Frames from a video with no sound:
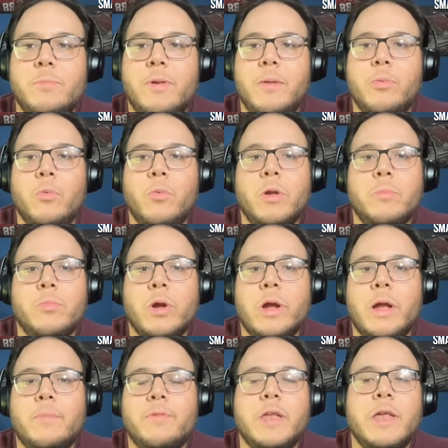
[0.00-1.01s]
People want to
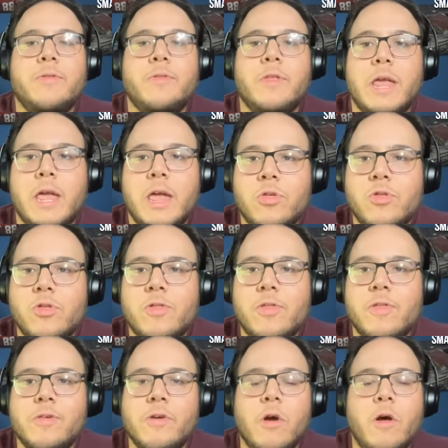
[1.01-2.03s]
bring up that Anthony
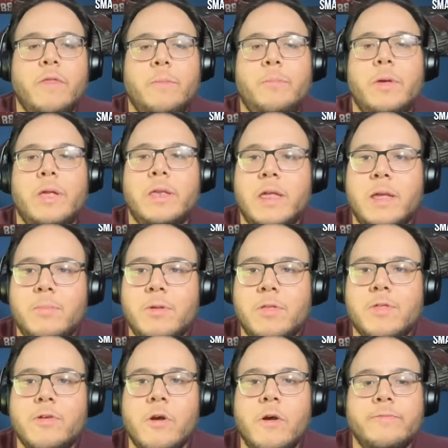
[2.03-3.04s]
Hitchens is gone, that Ben
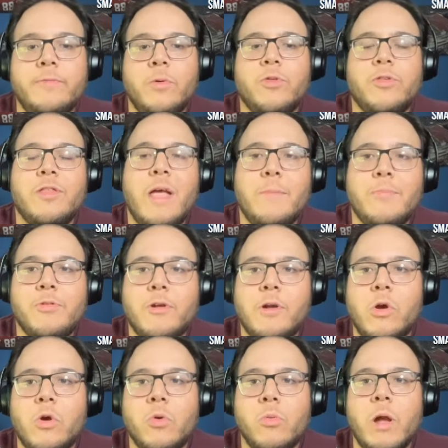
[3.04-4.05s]
Niemann's gone. There's snaps to
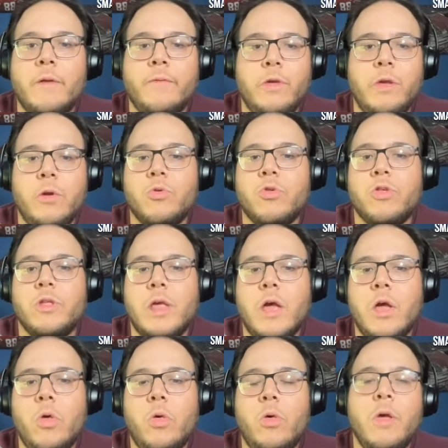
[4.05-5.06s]
go around. Leo
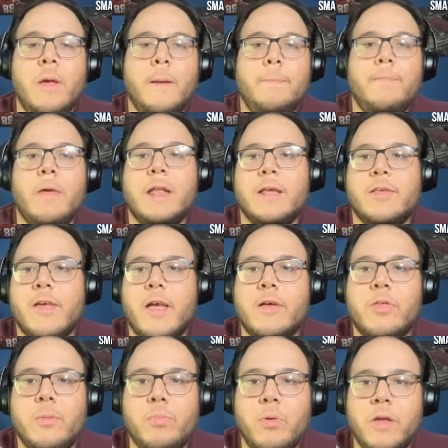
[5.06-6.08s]
Chenal not
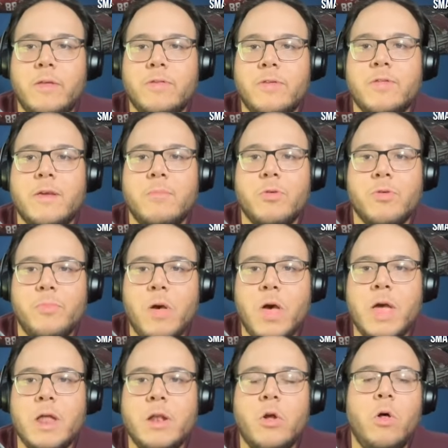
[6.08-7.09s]
exactly playing the same spot.